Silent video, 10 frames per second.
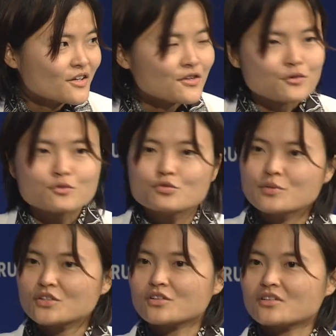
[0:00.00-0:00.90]

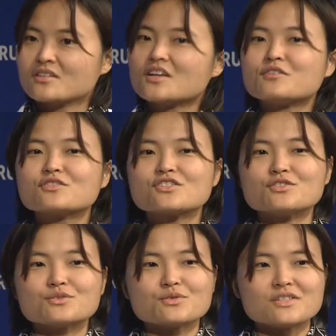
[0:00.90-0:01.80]
Uber loves to
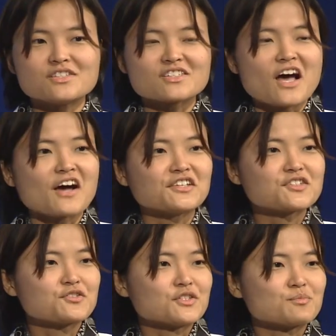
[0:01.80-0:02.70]
do these ice
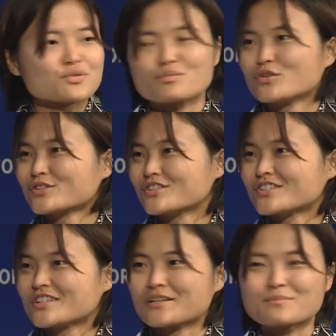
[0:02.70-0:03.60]
cream
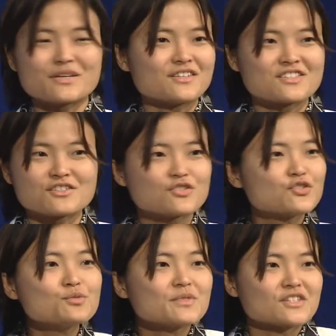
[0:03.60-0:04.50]
promotions and campaigns. They're
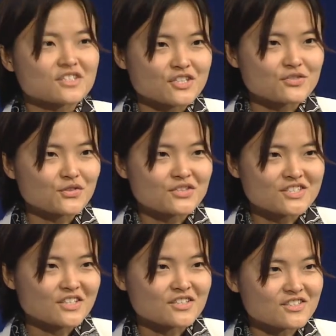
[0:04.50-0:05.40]
super successful in the
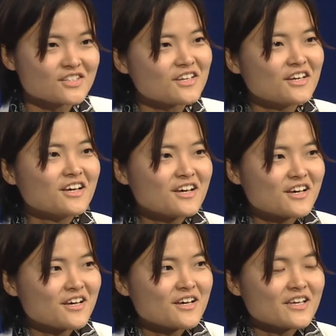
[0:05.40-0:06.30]
States.
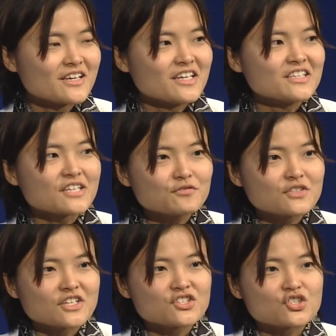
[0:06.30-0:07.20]
And
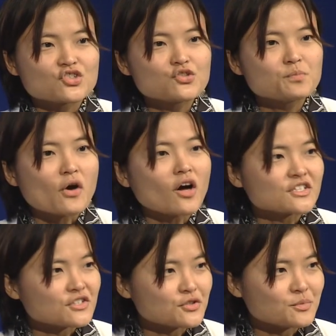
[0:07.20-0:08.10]
Southeast Asia is super hot
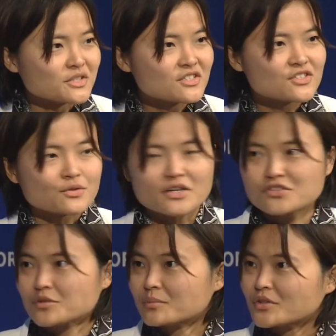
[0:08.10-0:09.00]
and humid, so ice
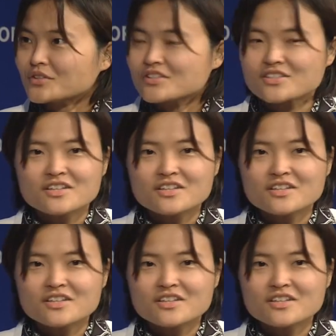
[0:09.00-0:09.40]
cream melts.